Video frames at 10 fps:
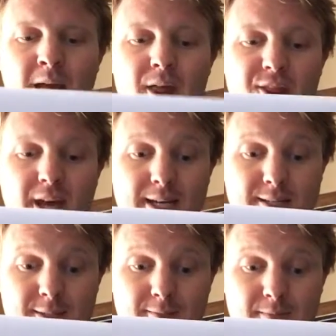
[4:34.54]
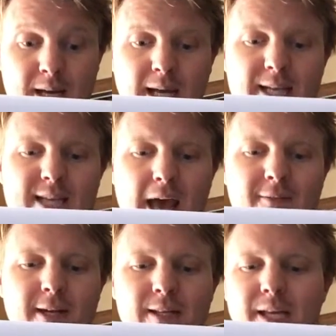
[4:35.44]
This is
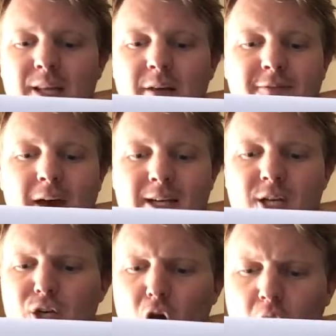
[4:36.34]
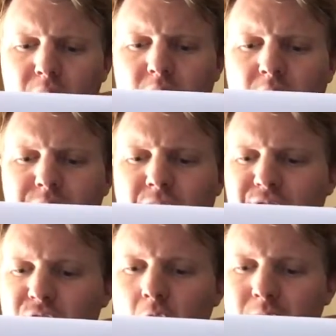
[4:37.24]
evidently the effect not of the
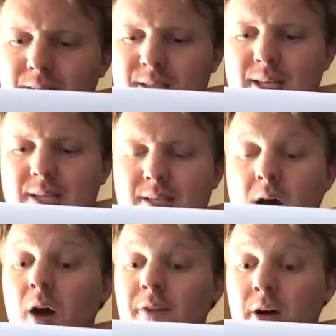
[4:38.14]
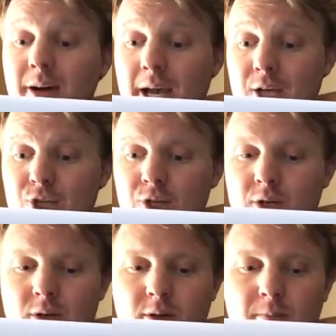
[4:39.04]
thoughtlessness of our age,
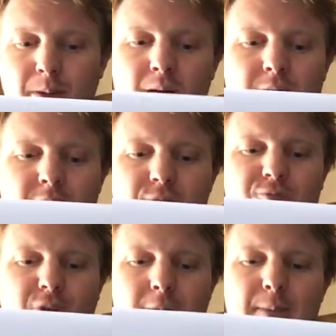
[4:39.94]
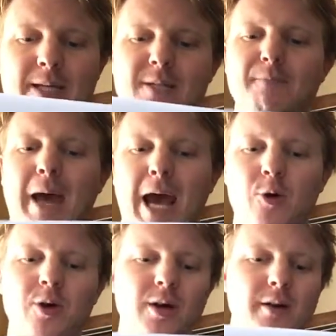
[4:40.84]
but of its ripened
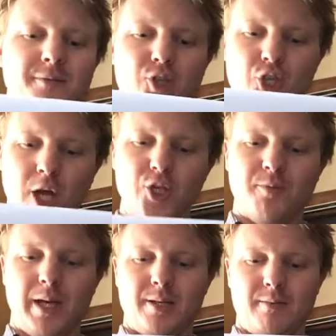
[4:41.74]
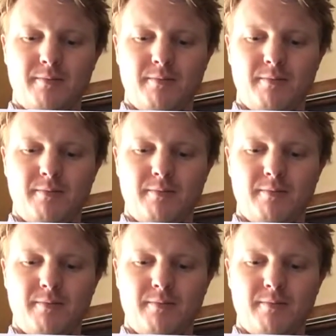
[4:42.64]
power of judgment,